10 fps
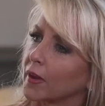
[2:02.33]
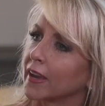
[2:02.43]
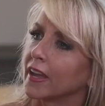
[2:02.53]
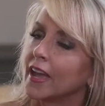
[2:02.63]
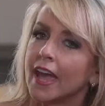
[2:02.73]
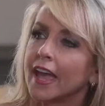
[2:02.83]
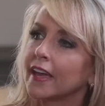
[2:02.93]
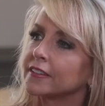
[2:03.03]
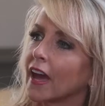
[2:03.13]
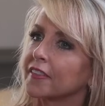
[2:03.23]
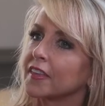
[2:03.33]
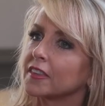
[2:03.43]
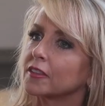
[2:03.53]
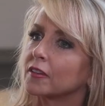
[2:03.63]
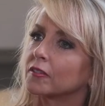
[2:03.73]
right. And I
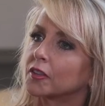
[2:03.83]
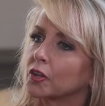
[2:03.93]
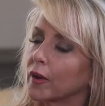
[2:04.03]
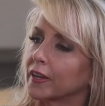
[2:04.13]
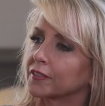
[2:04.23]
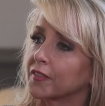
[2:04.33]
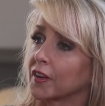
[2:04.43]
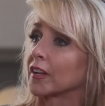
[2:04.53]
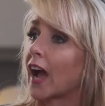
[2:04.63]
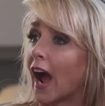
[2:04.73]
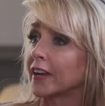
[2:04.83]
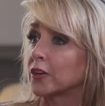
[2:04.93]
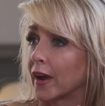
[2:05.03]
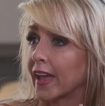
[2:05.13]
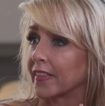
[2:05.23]
think the greatest fear, I
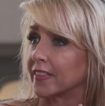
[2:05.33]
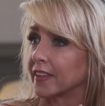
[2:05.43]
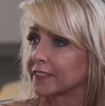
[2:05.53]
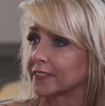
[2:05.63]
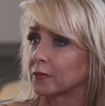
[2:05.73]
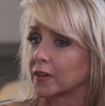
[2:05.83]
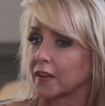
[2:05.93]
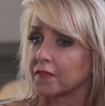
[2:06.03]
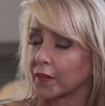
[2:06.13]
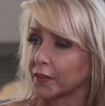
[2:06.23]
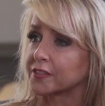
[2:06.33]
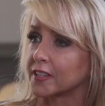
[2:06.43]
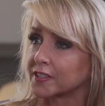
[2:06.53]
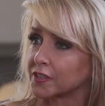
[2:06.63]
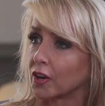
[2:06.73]
know I had this when I first
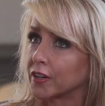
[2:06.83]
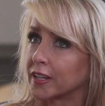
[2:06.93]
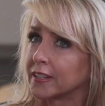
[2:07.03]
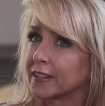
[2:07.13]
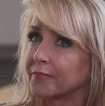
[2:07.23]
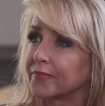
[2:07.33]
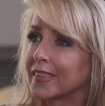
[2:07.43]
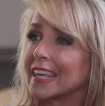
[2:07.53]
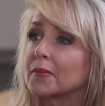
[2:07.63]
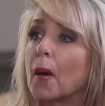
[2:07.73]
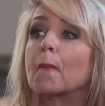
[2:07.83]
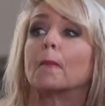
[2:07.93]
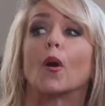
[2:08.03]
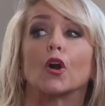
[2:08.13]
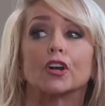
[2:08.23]
started thinking about
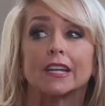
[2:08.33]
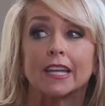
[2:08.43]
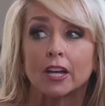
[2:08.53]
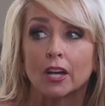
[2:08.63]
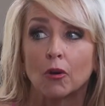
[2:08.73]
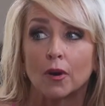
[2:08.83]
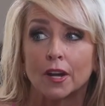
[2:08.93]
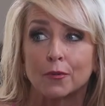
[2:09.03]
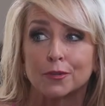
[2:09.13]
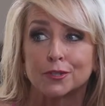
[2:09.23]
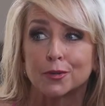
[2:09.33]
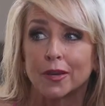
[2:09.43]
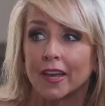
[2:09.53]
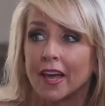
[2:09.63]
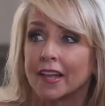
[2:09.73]
marketing what I was
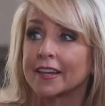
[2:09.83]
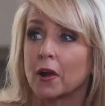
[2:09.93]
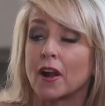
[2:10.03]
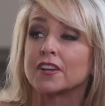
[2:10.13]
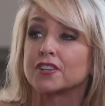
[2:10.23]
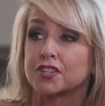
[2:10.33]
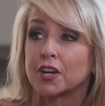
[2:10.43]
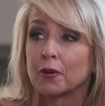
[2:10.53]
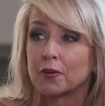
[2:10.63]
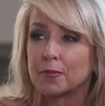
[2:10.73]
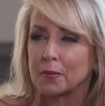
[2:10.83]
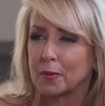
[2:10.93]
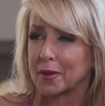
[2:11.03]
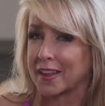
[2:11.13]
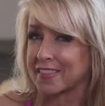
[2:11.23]
doing. Like, I wanted to share it with people,
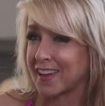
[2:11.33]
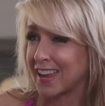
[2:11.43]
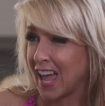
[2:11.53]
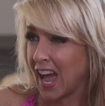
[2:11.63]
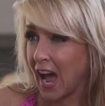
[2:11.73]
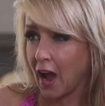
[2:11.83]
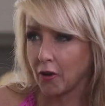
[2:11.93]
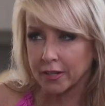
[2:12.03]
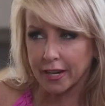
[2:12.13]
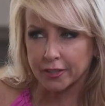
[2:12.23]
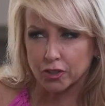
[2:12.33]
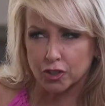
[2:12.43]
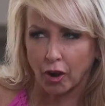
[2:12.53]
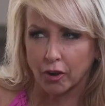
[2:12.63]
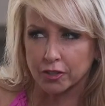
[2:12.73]
but I thought, how could I
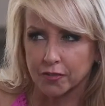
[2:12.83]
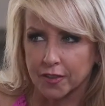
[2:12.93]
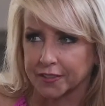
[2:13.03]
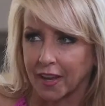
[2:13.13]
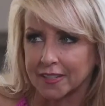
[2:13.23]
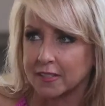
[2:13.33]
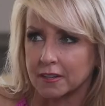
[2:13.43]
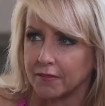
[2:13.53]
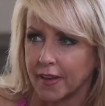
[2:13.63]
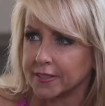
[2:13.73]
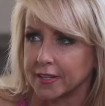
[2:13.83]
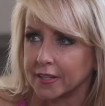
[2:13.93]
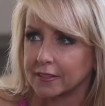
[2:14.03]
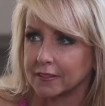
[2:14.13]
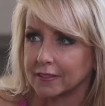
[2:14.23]
charge for this? I didn't invent
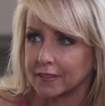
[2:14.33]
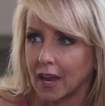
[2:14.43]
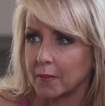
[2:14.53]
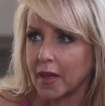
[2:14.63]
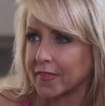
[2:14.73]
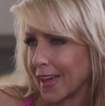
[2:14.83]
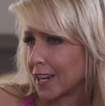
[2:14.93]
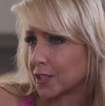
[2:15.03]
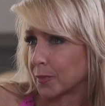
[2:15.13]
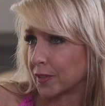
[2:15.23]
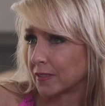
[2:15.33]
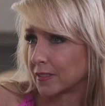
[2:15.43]
it. I'm not the expert.